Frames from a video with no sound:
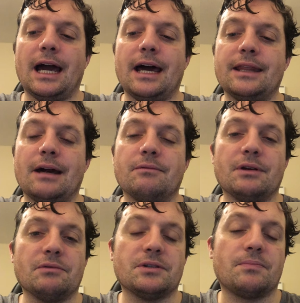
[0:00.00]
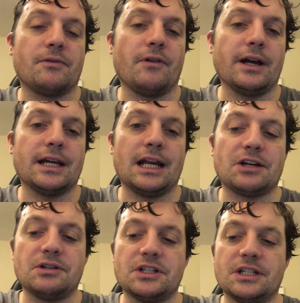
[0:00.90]
and that was providing
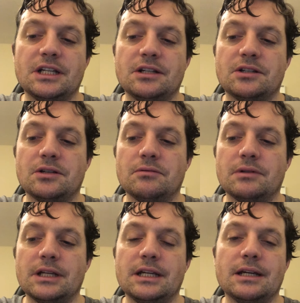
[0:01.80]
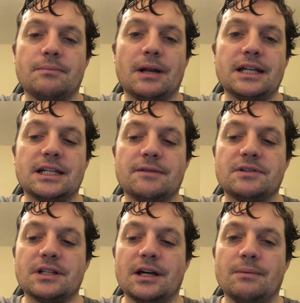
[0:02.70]
electricity to the
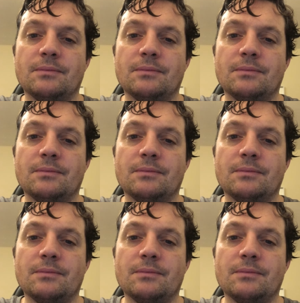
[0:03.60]
plaintiff's